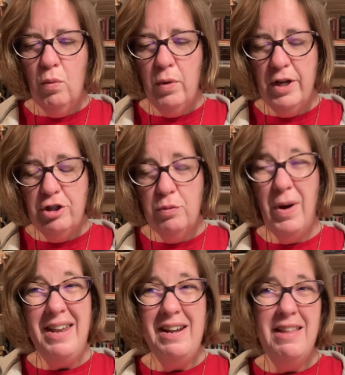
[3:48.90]
Which,
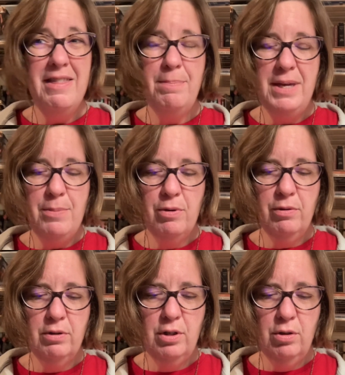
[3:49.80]
when the
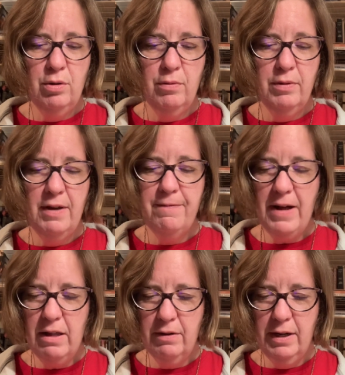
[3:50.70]
people knew, they
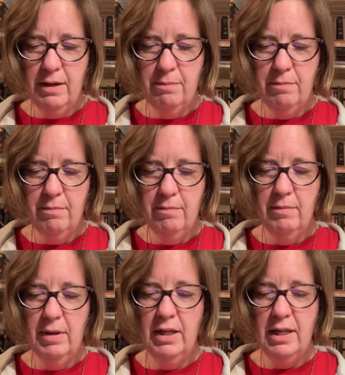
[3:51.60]
followed him.
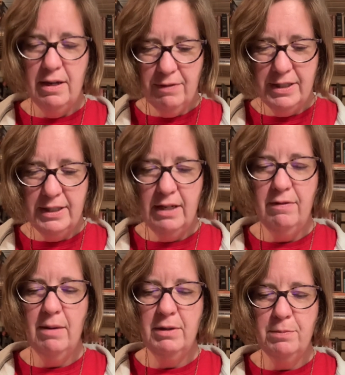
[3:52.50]
And he received
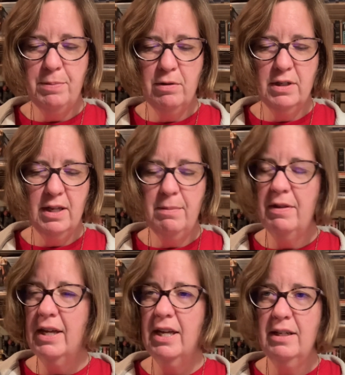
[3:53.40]
them and spoke to them of
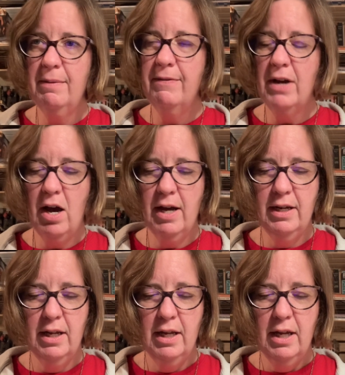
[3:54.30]
the kingdom of God,
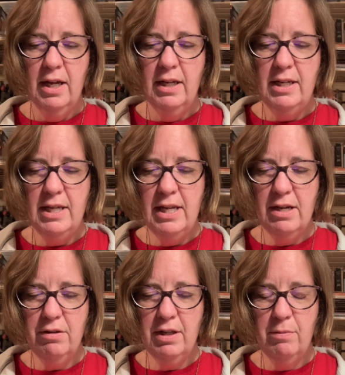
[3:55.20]
and he
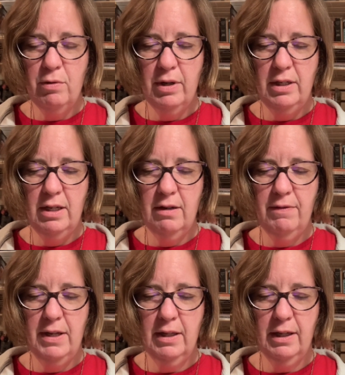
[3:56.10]
healed them who had need of
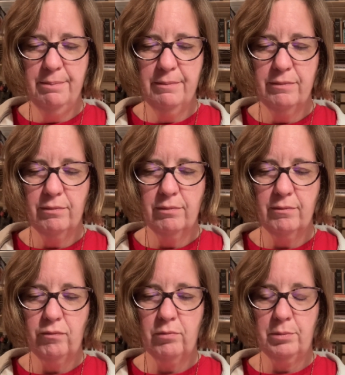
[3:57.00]
healing.
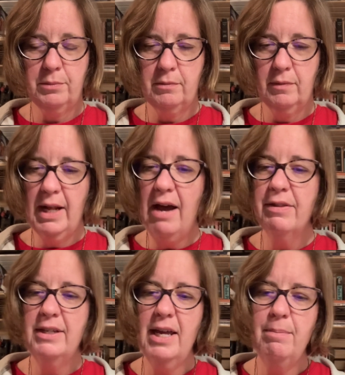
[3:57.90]
Now
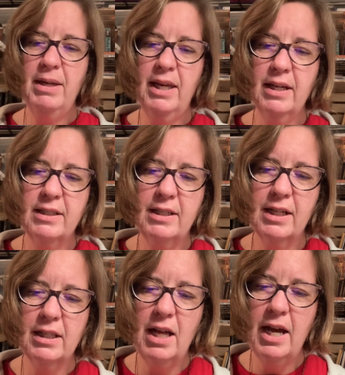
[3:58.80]
the day began to
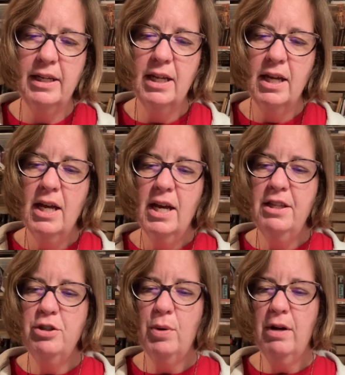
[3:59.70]
decline, and
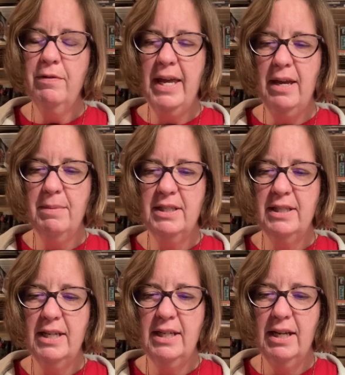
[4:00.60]
the twelve came and
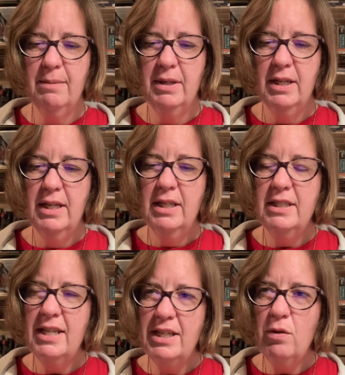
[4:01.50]
said to him,
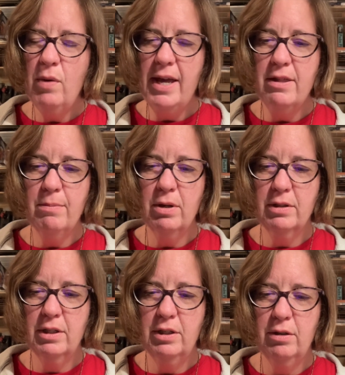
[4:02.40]
Send away the
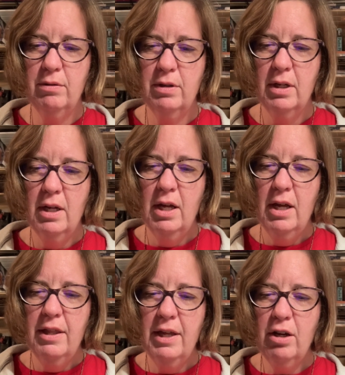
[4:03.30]
multitude,
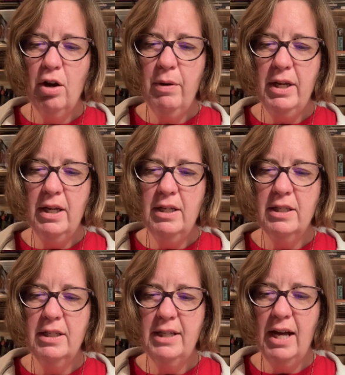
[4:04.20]
that going into
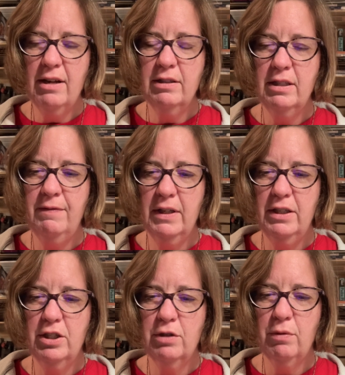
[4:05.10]
the towns and
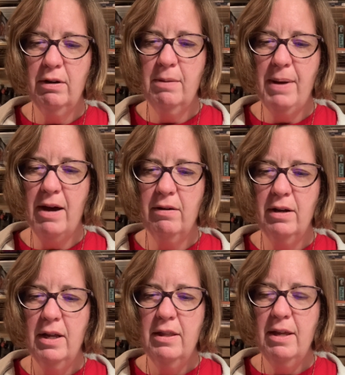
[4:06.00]
villages round about,
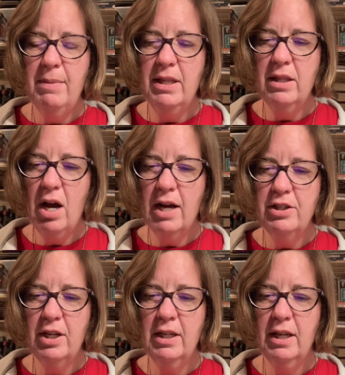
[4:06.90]
they may
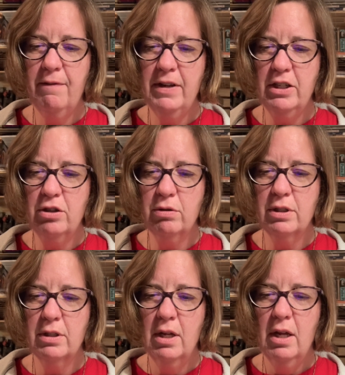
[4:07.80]
lodge and get
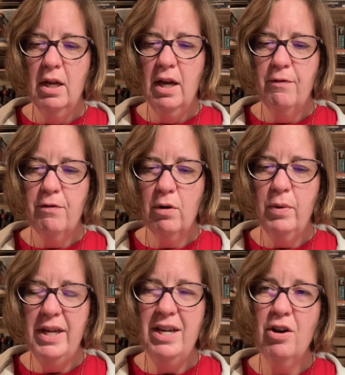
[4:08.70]
victuals, for
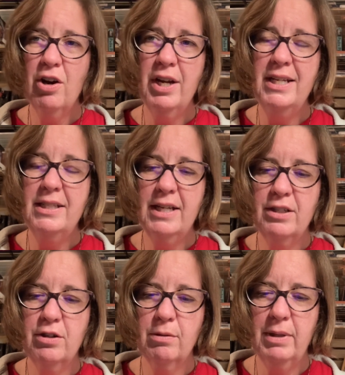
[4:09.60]
we are in a
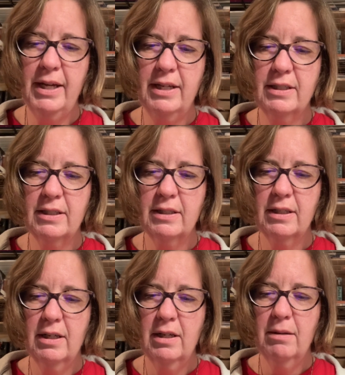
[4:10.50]
desert place.
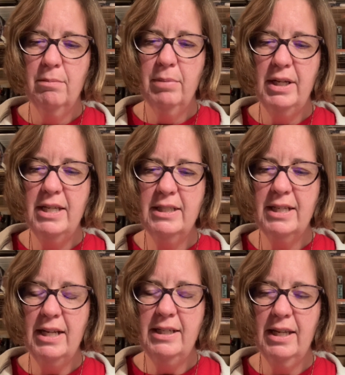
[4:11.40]
But he
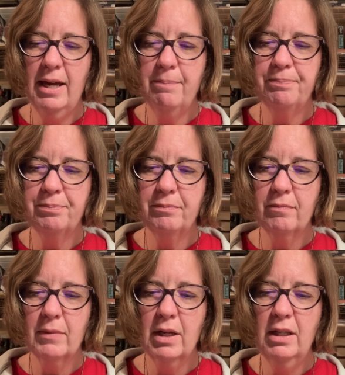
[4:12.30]
said to them,
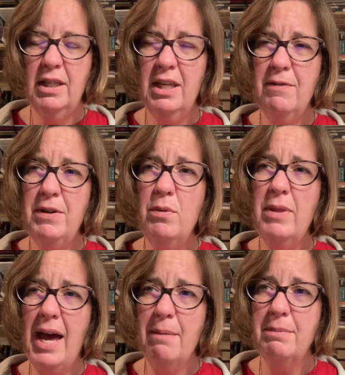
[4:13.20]
Give you
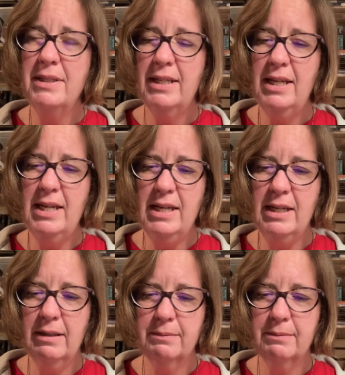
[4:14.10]
them to eat.